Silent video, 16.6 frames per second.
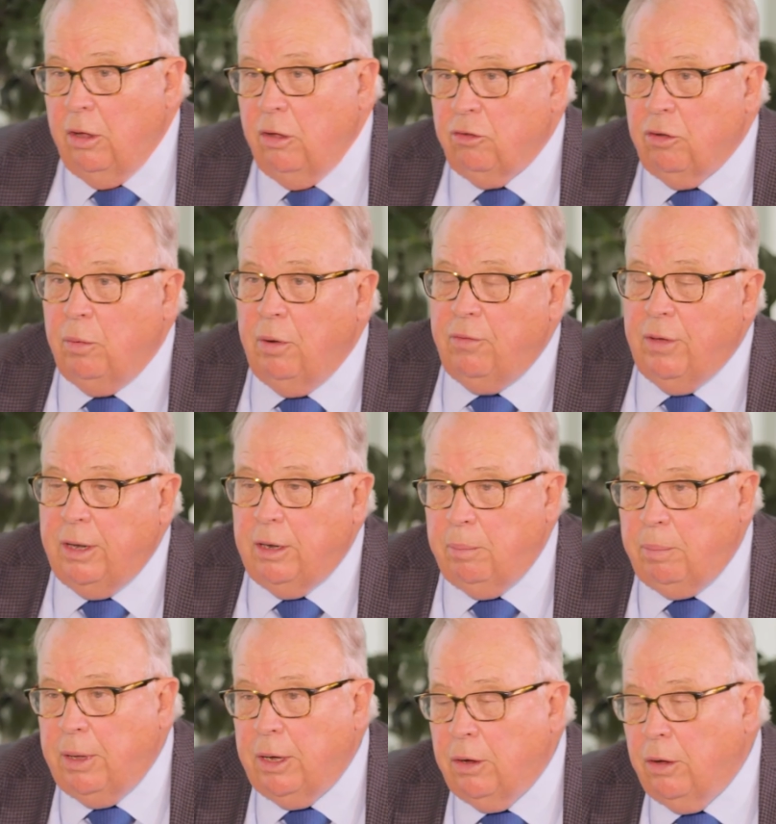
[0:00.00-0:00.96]
So we've had to
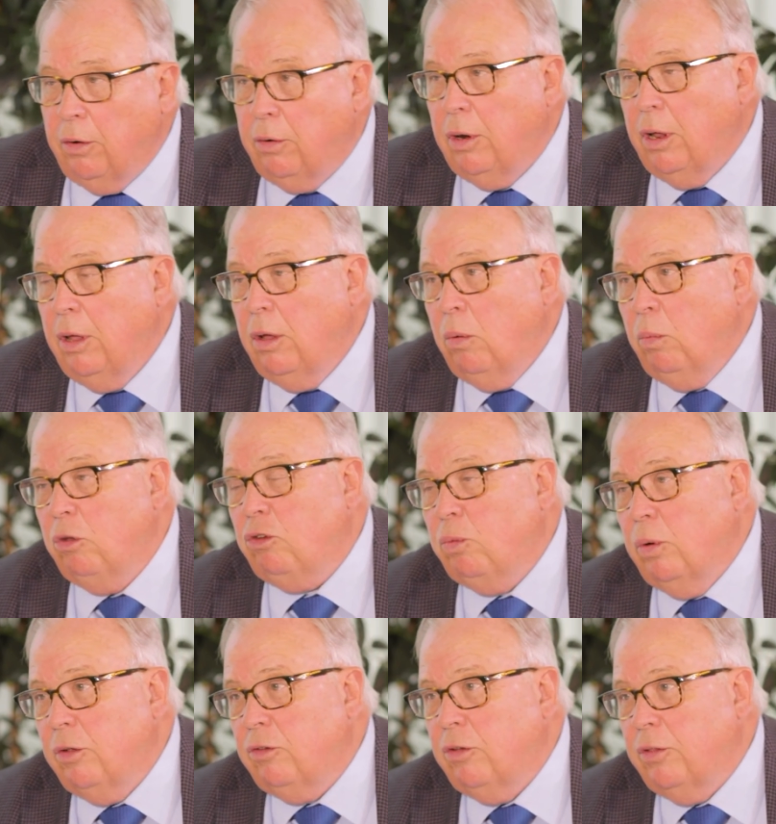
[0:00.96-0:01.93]
pick on which
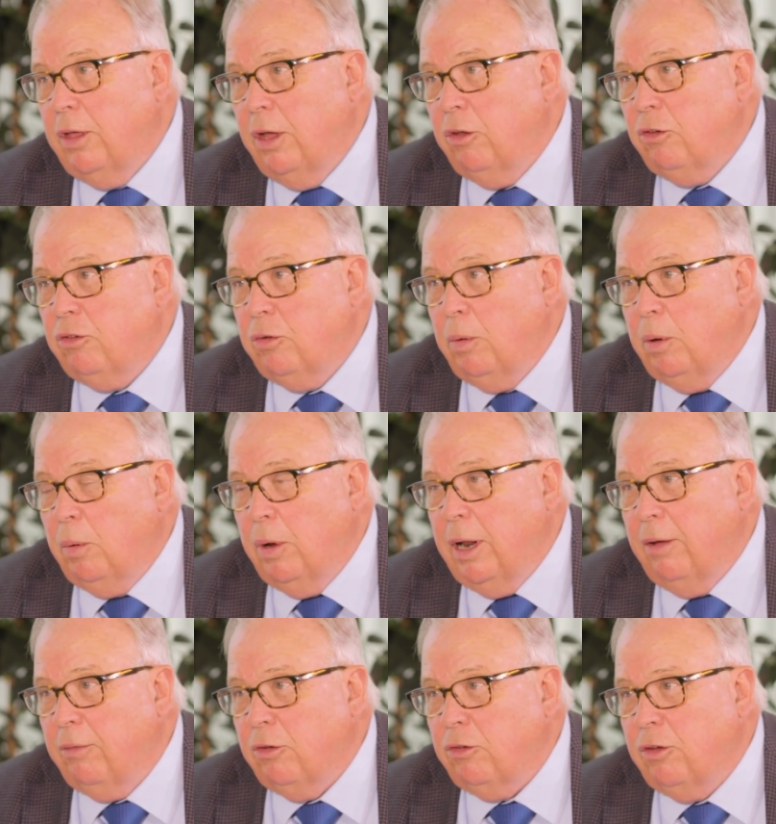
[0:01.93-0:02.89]
ones of those do we want
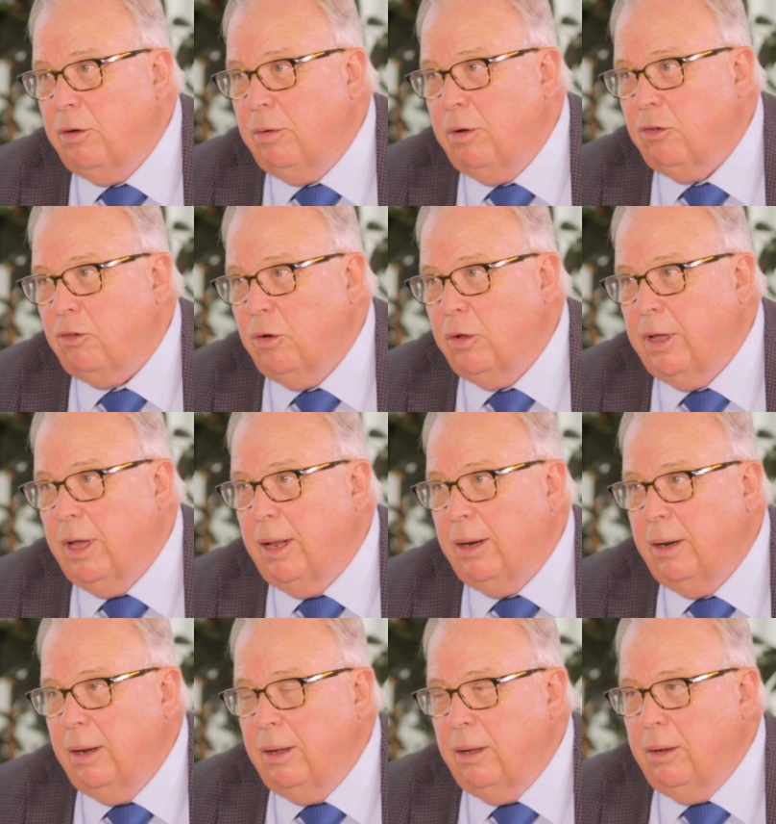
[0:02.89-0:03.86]
to have a serious look
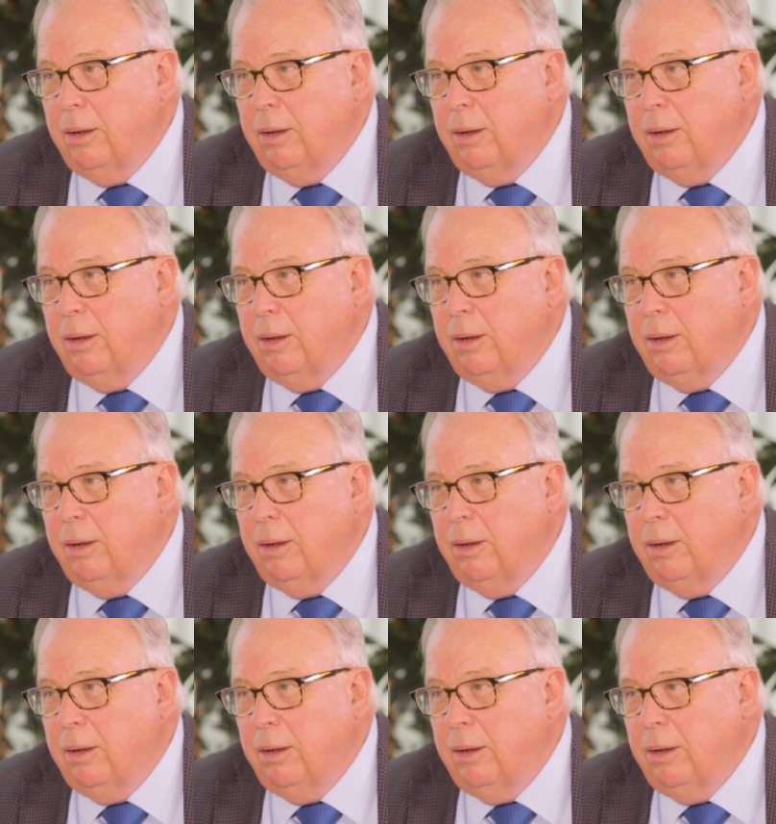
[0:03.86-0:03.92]
at. Mm.